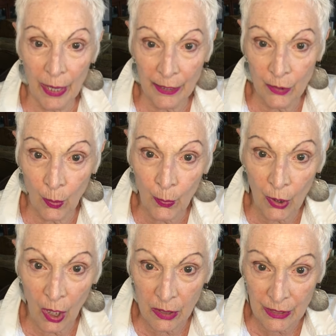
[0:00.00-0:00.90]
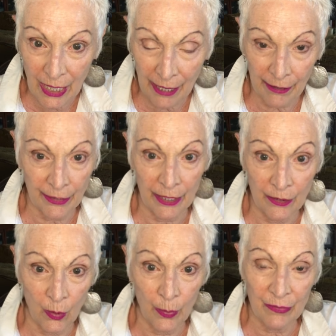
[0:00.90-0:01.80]
I know we're all tired. I
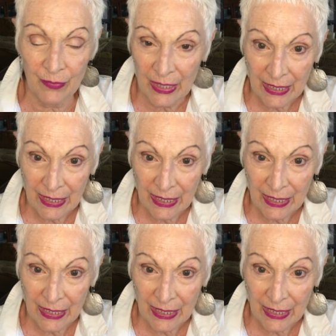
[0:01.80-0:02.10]
know we've